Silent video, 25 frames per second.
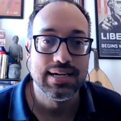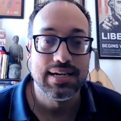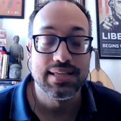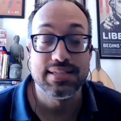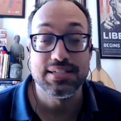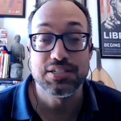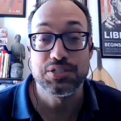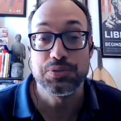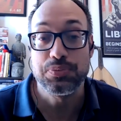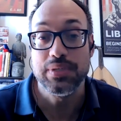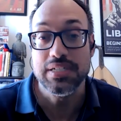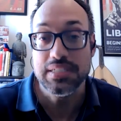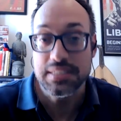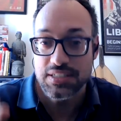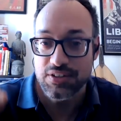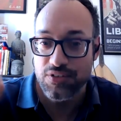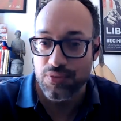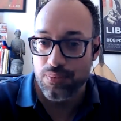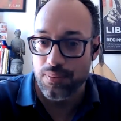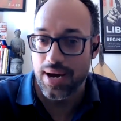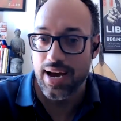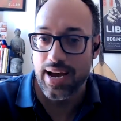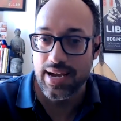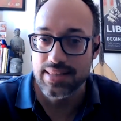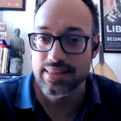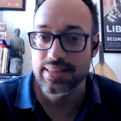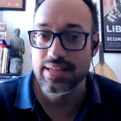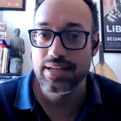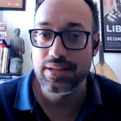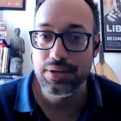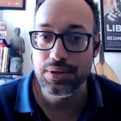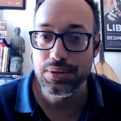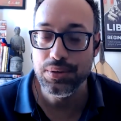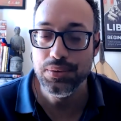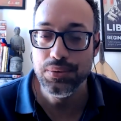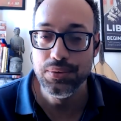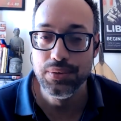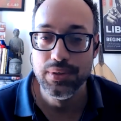uh, this peace of mind that
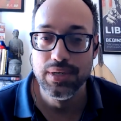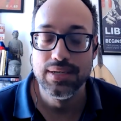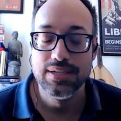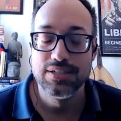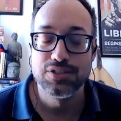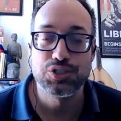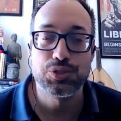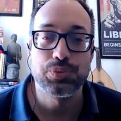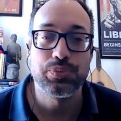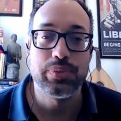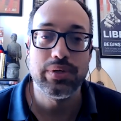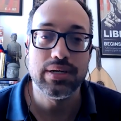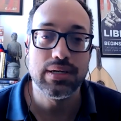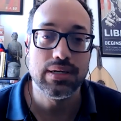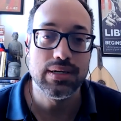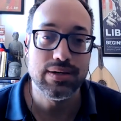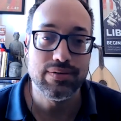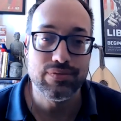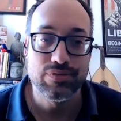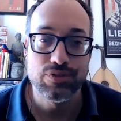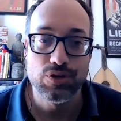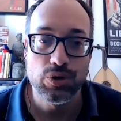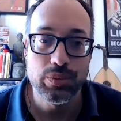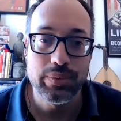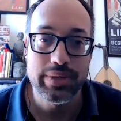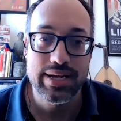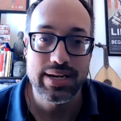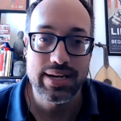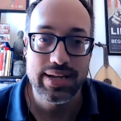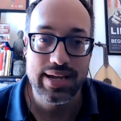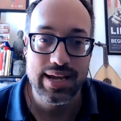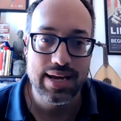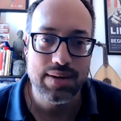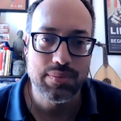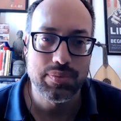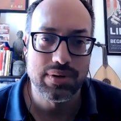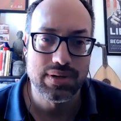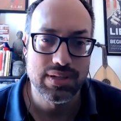you speak of nomad
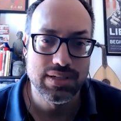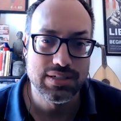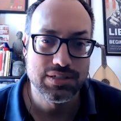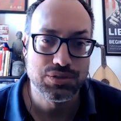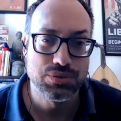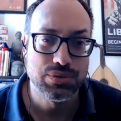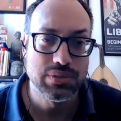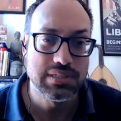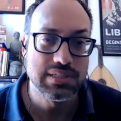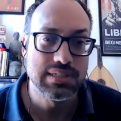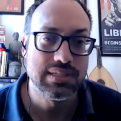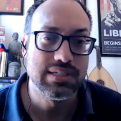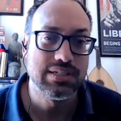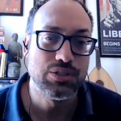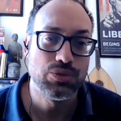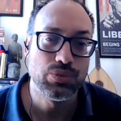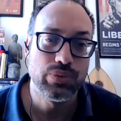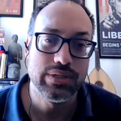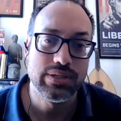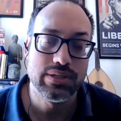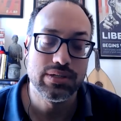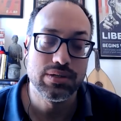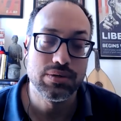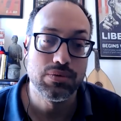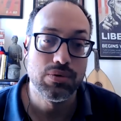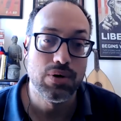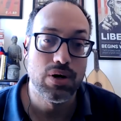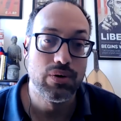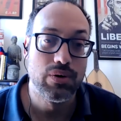capitalist recently tweeted